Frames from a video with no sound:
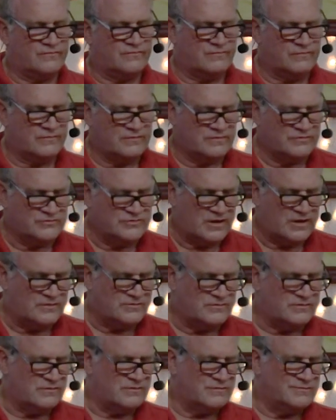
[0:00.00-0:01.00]
of
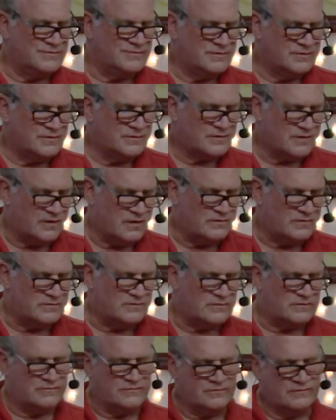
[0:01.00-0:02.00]
gender,
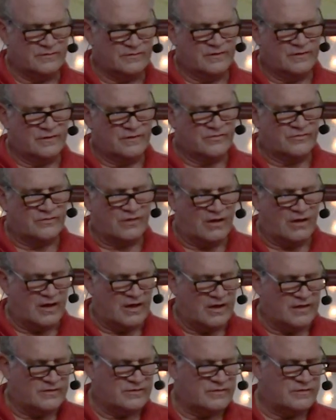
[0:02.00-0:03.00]
color,
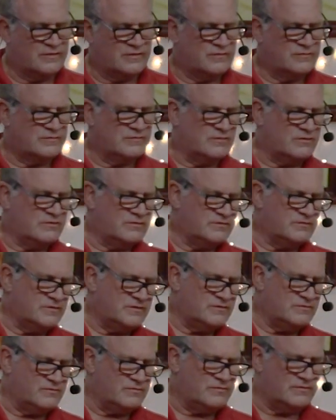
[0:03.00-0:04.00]
size,
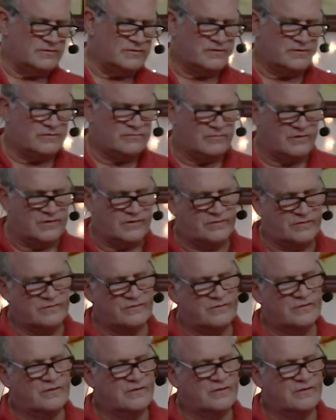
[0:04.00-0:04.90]
learned or illiterate,